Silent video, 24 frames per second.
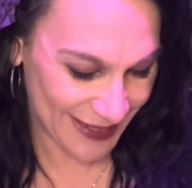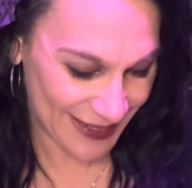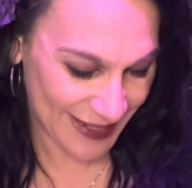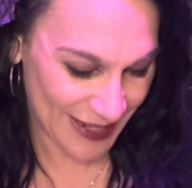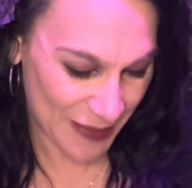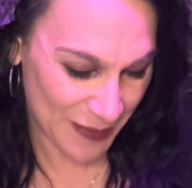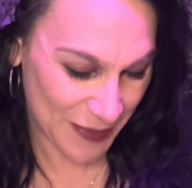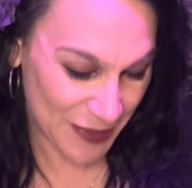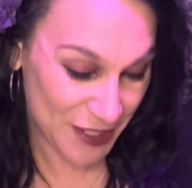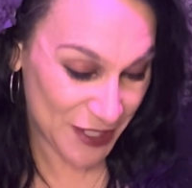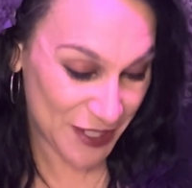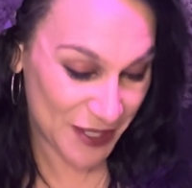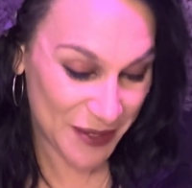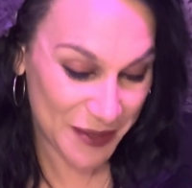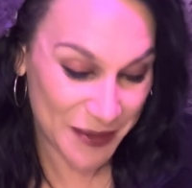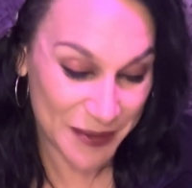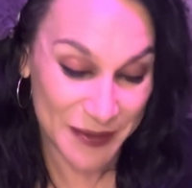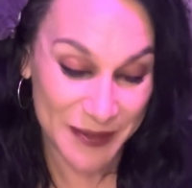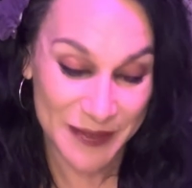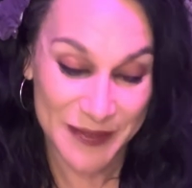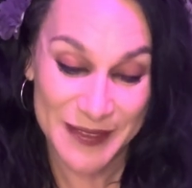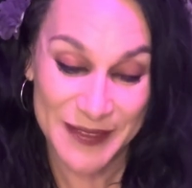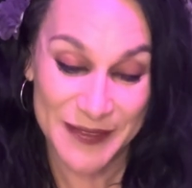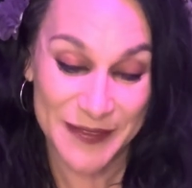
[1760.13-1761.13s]
Number 2,
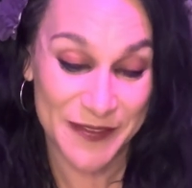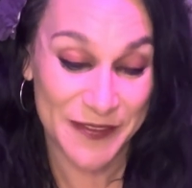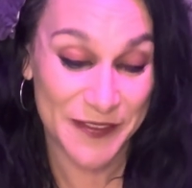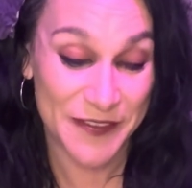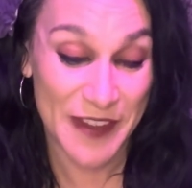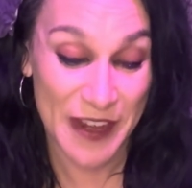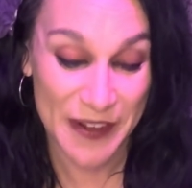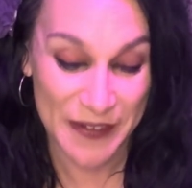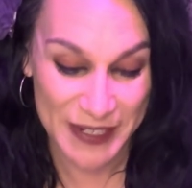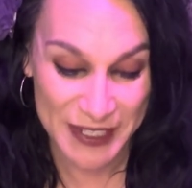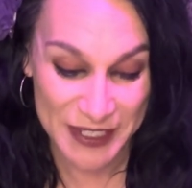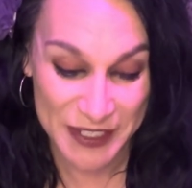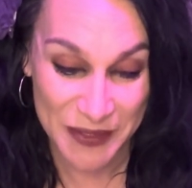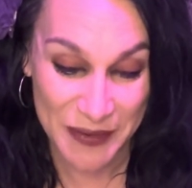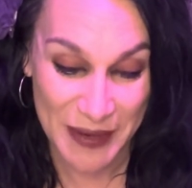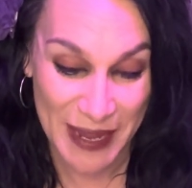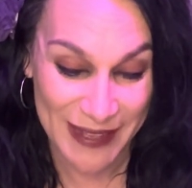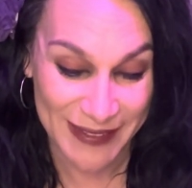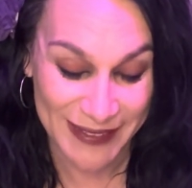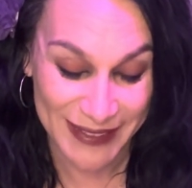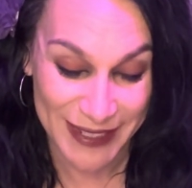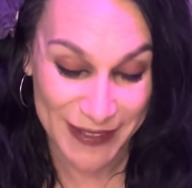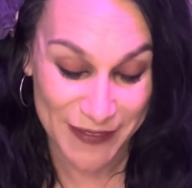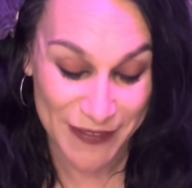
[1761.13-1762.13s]
very
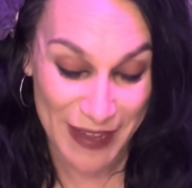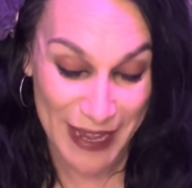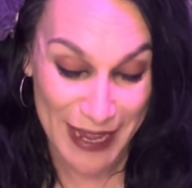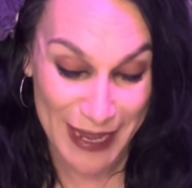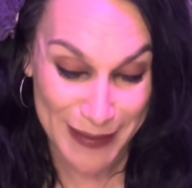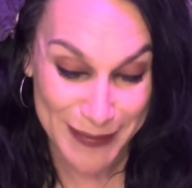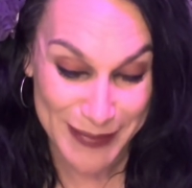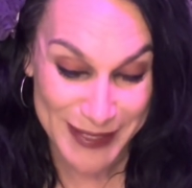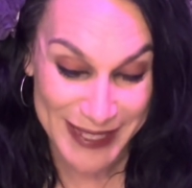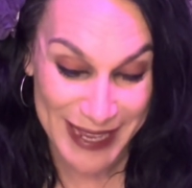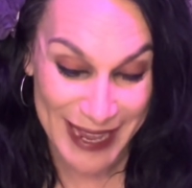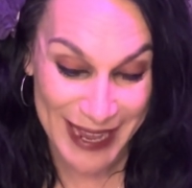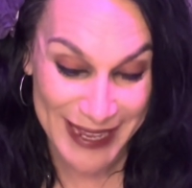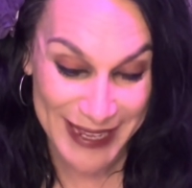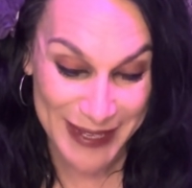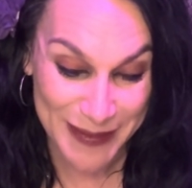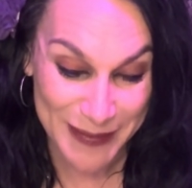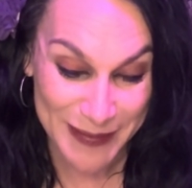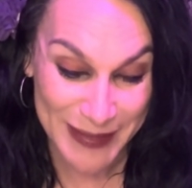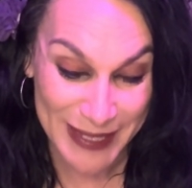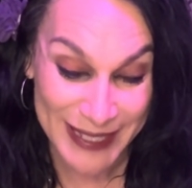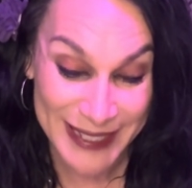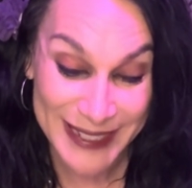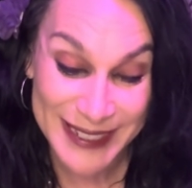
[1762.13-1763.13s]
duality vibes. I am
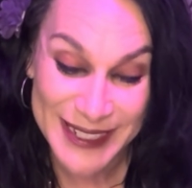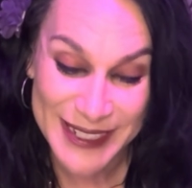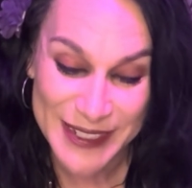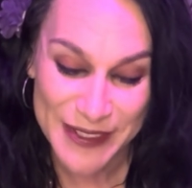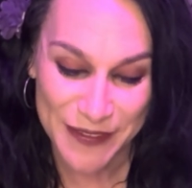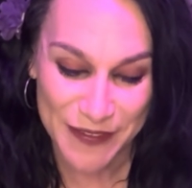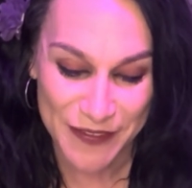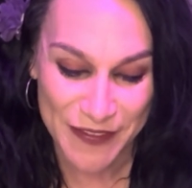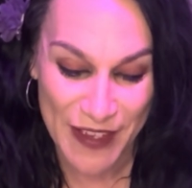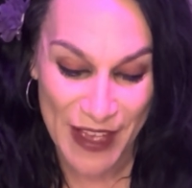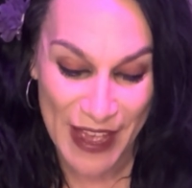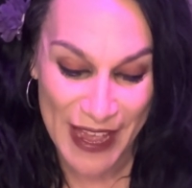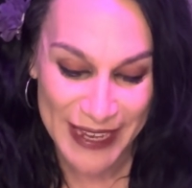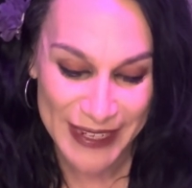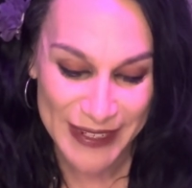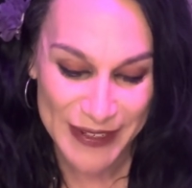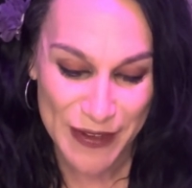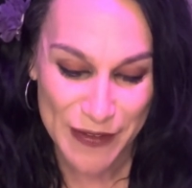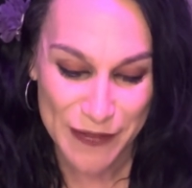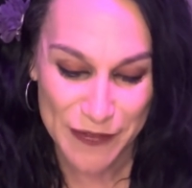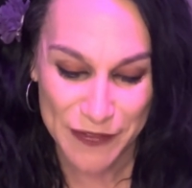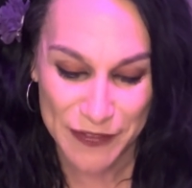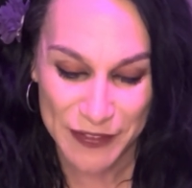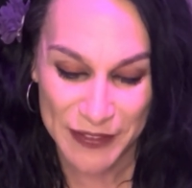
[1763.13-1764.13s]
in divine
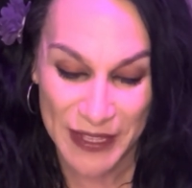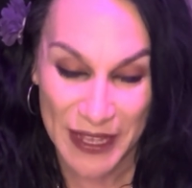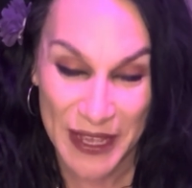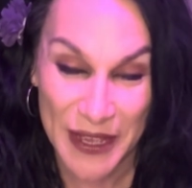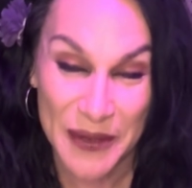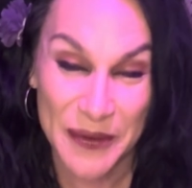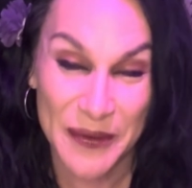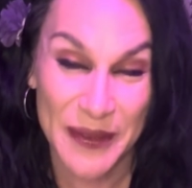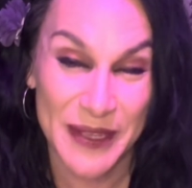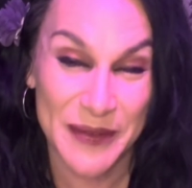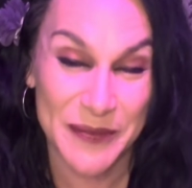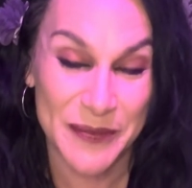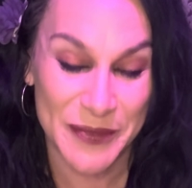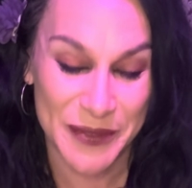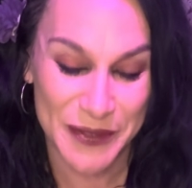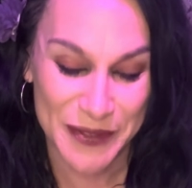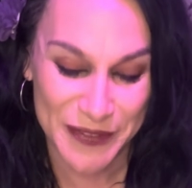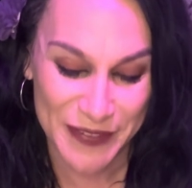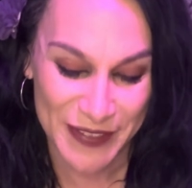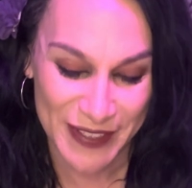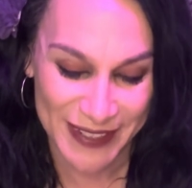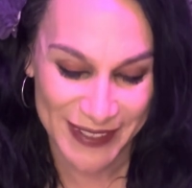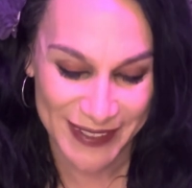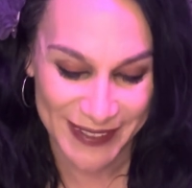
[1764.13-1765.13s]
flow and move
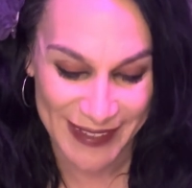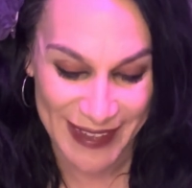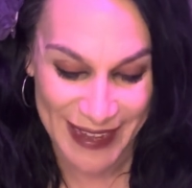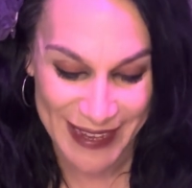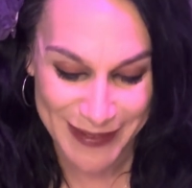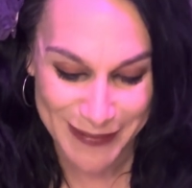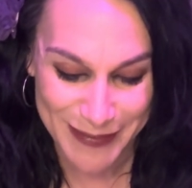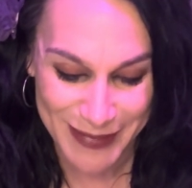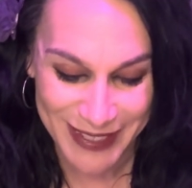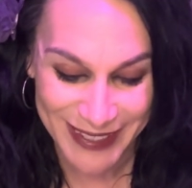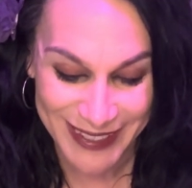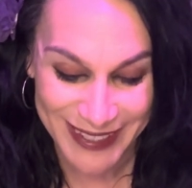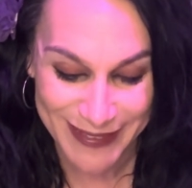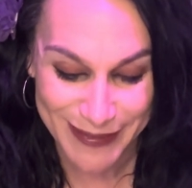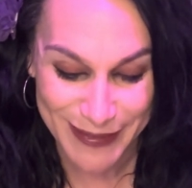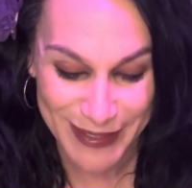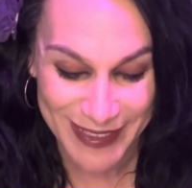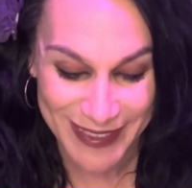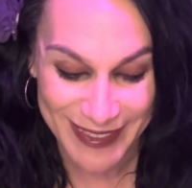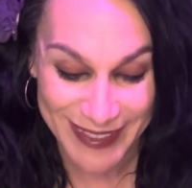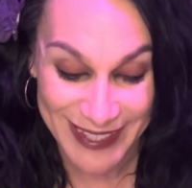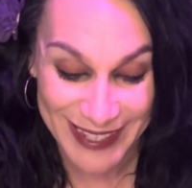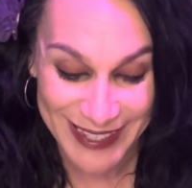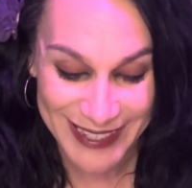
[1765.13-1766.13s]
in alignment
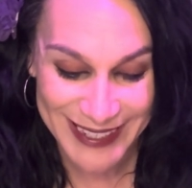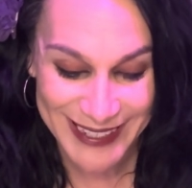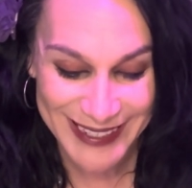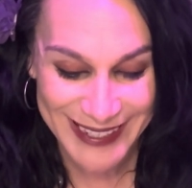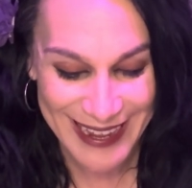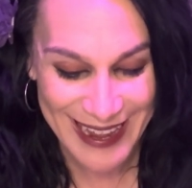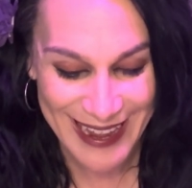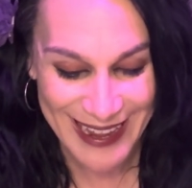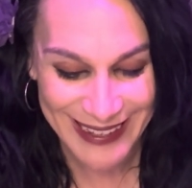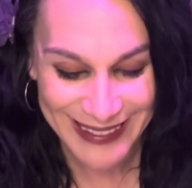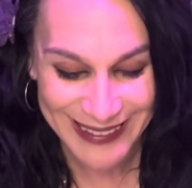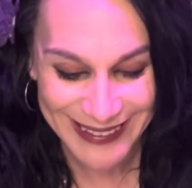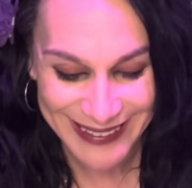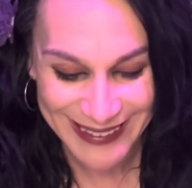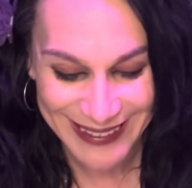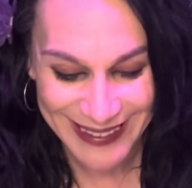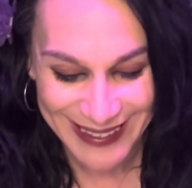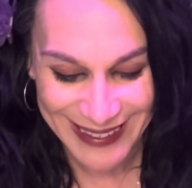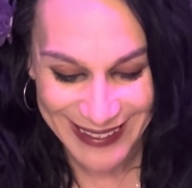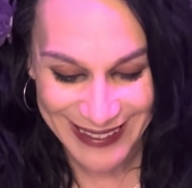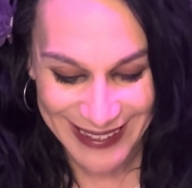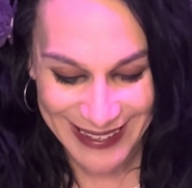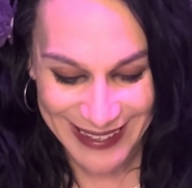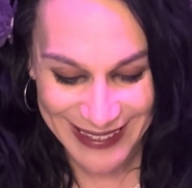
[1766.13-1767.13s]
with yin and yang,
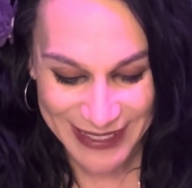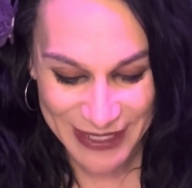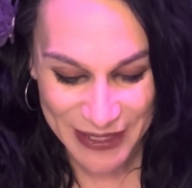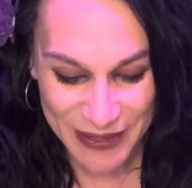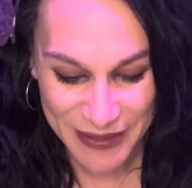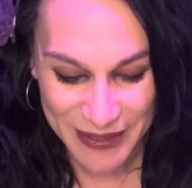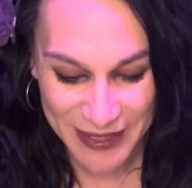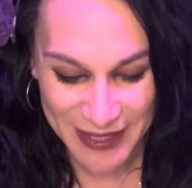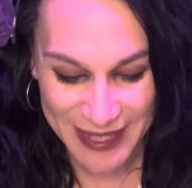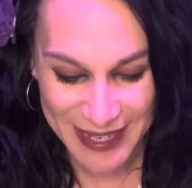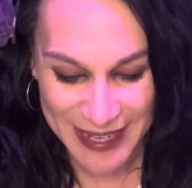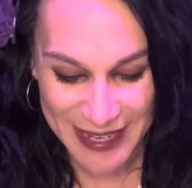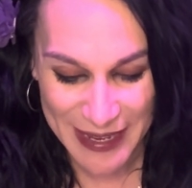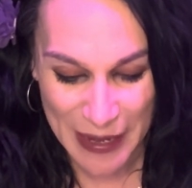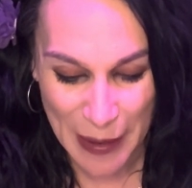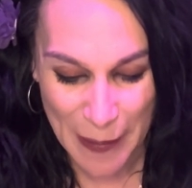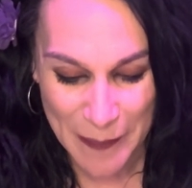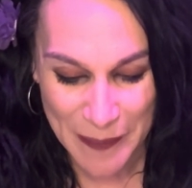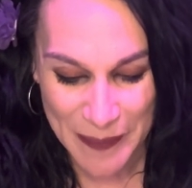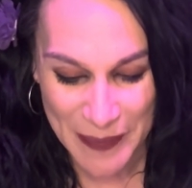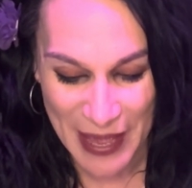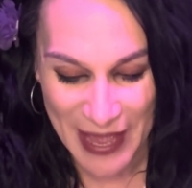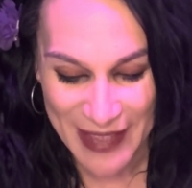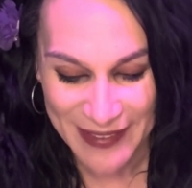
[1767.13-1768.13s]
unity,
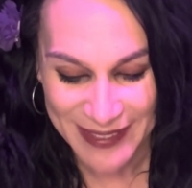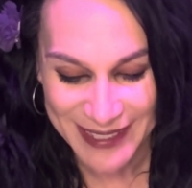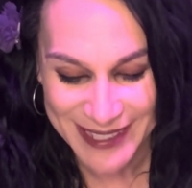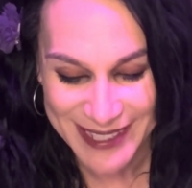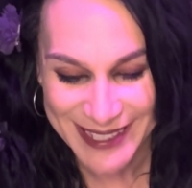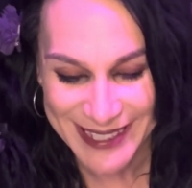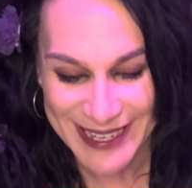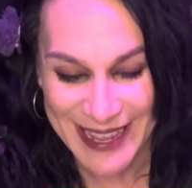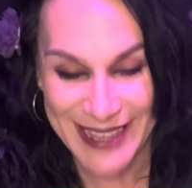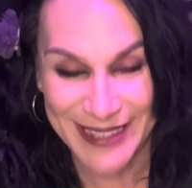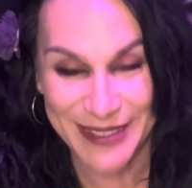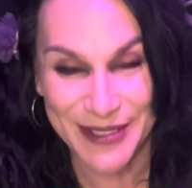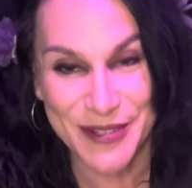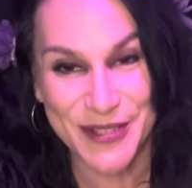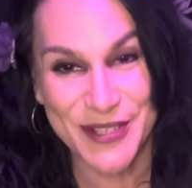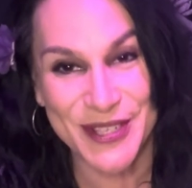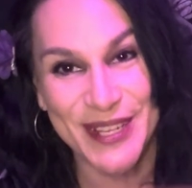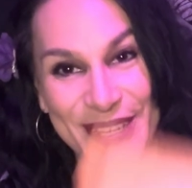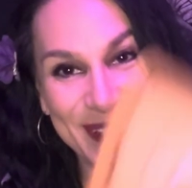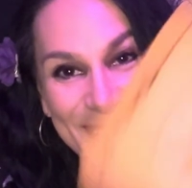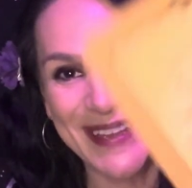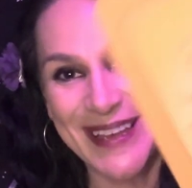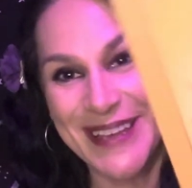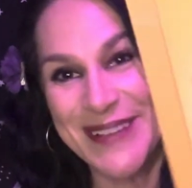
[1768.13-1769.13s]
balanced
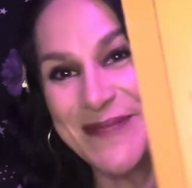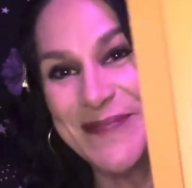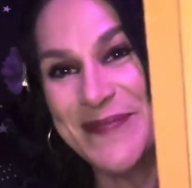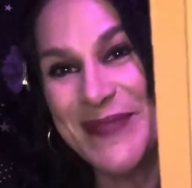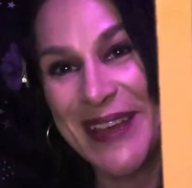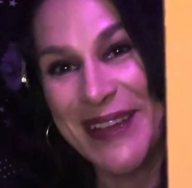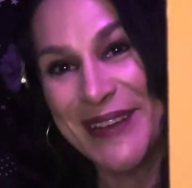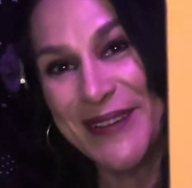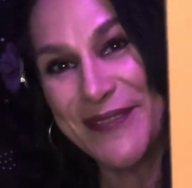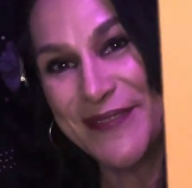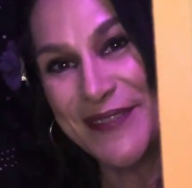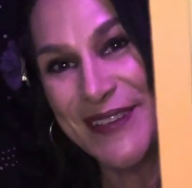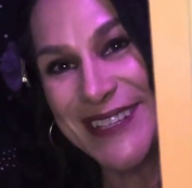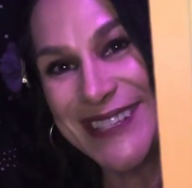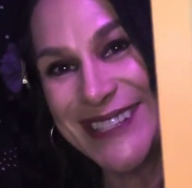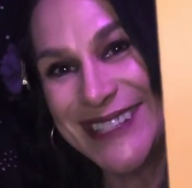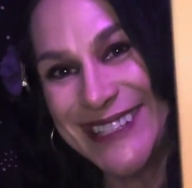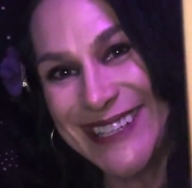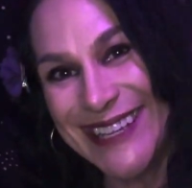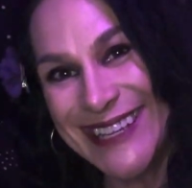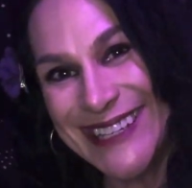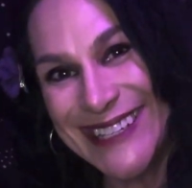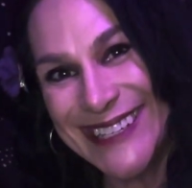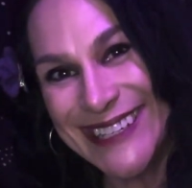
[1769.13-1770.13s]
energy, and
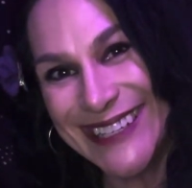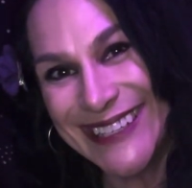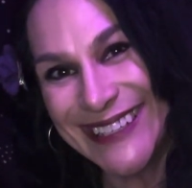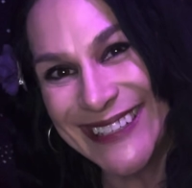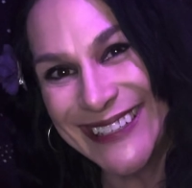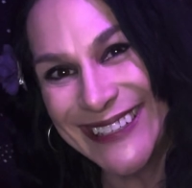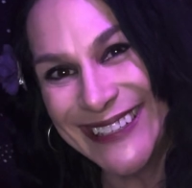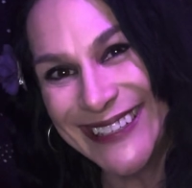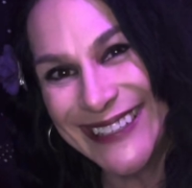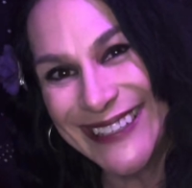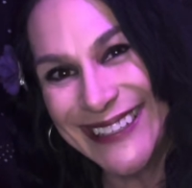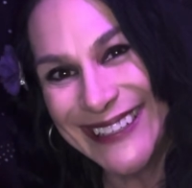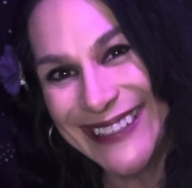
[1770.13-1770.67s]
manifestation.